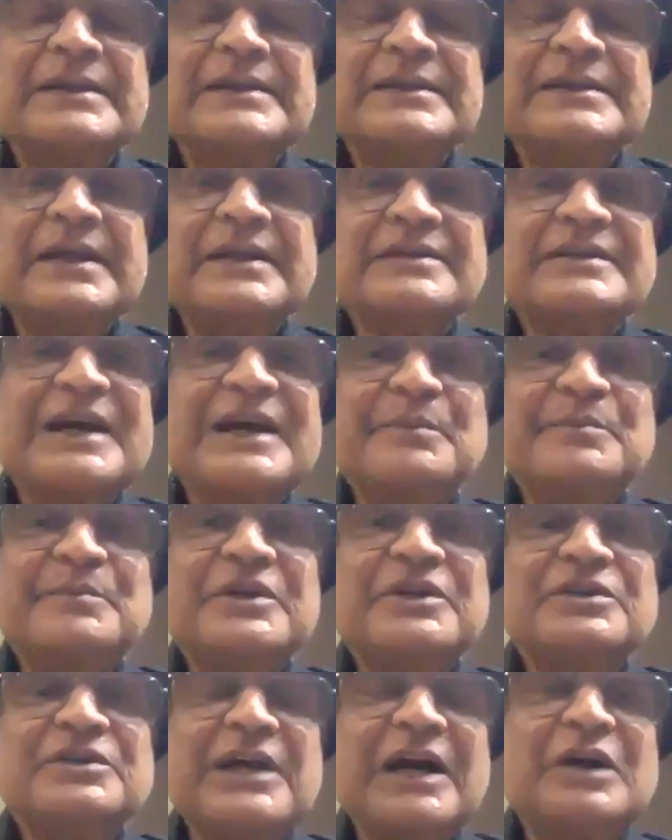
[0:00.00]
that
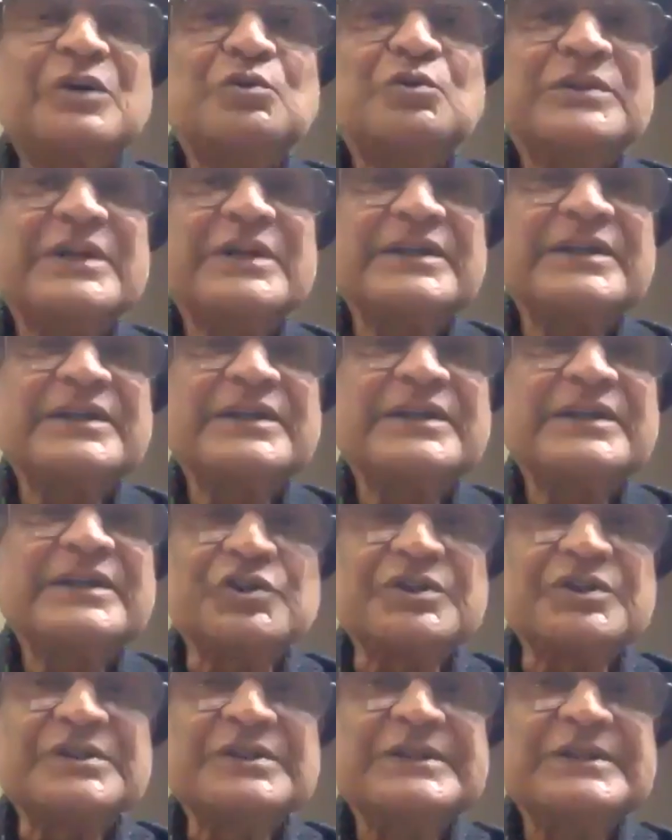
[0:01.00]
coming down
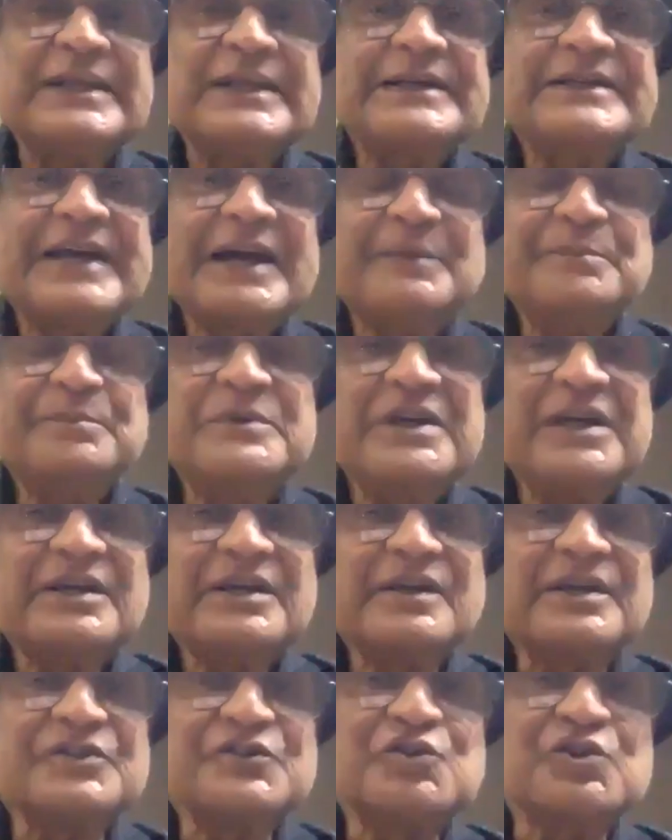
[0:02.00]
energy, that happy
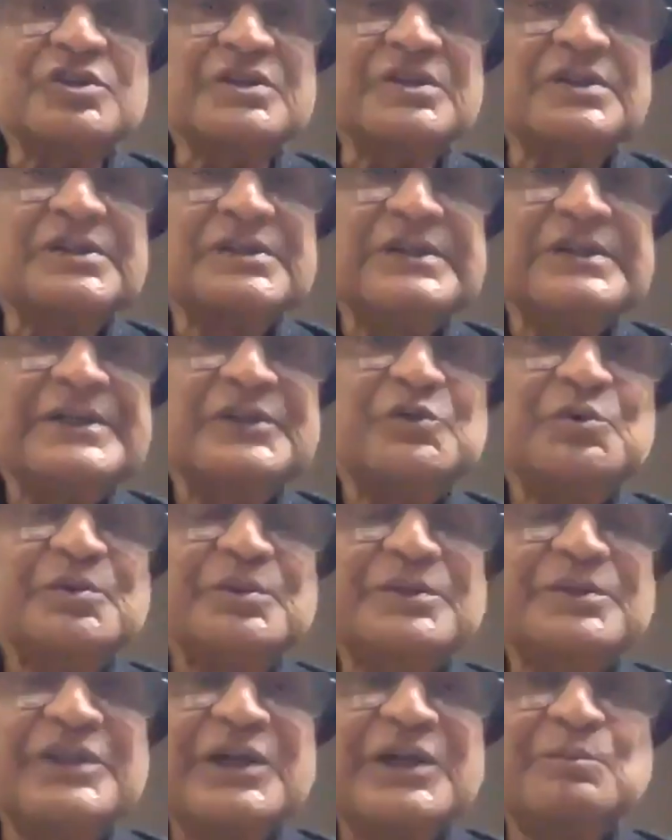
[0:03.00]
energy. You
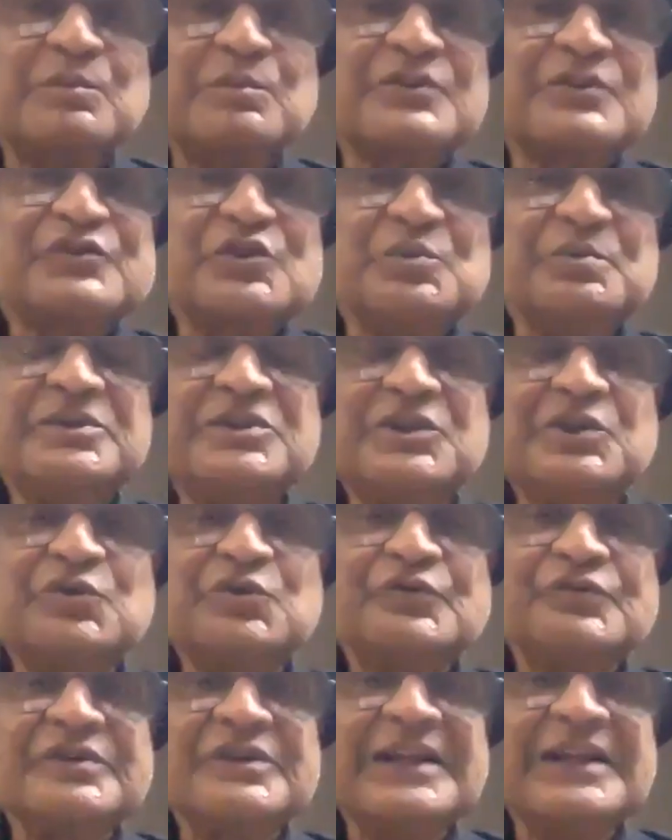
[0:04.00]
in their proximity,
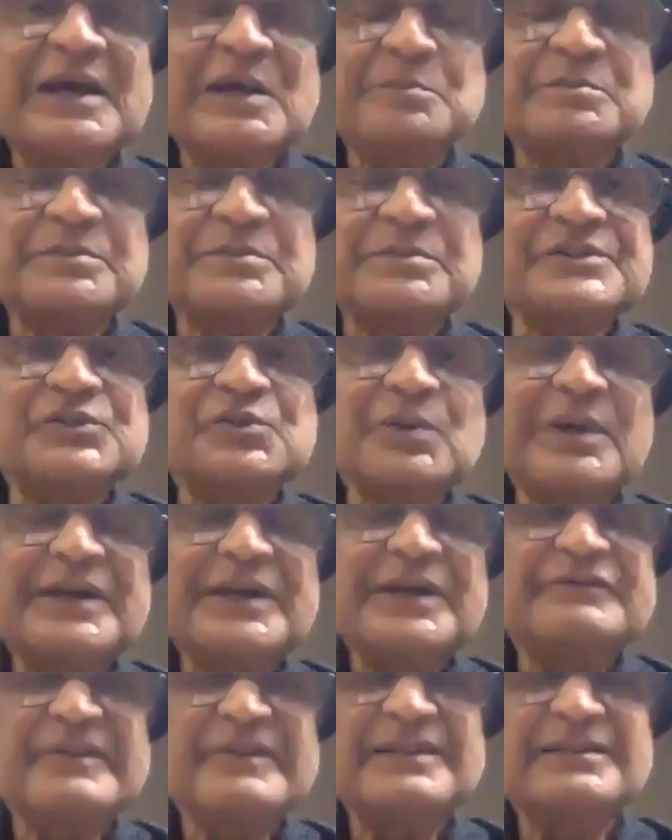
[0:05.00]
you feel happy. So
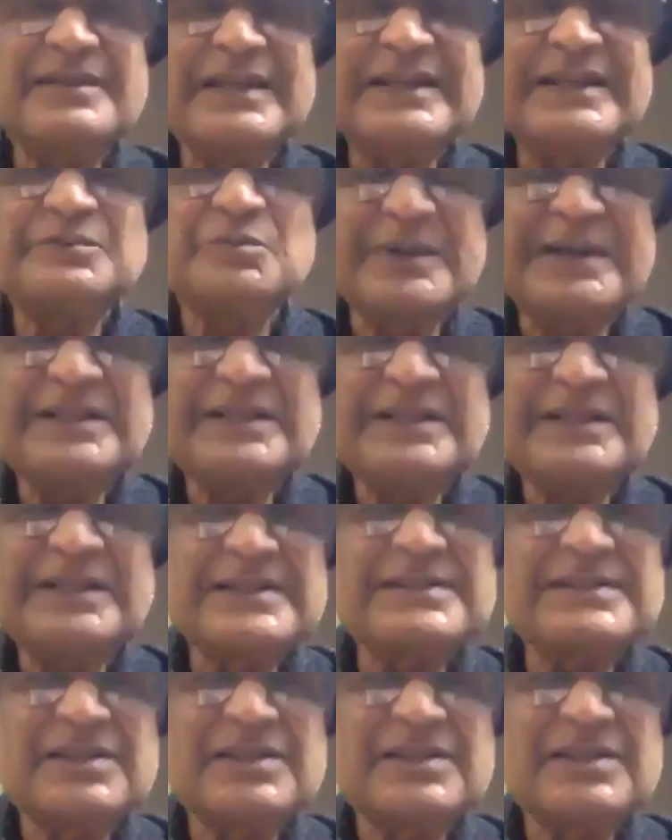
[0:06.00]
I felt that, well, these